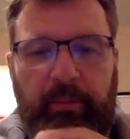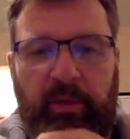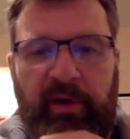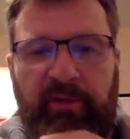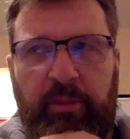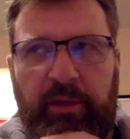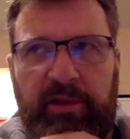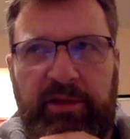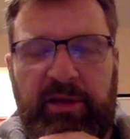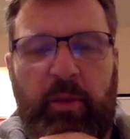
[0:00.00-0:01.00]
preferably
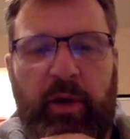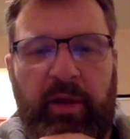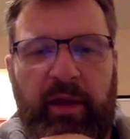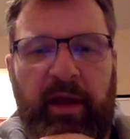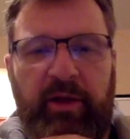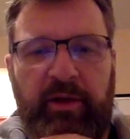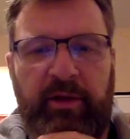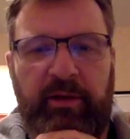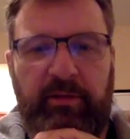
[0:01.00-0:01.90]
somewhere that I couldn't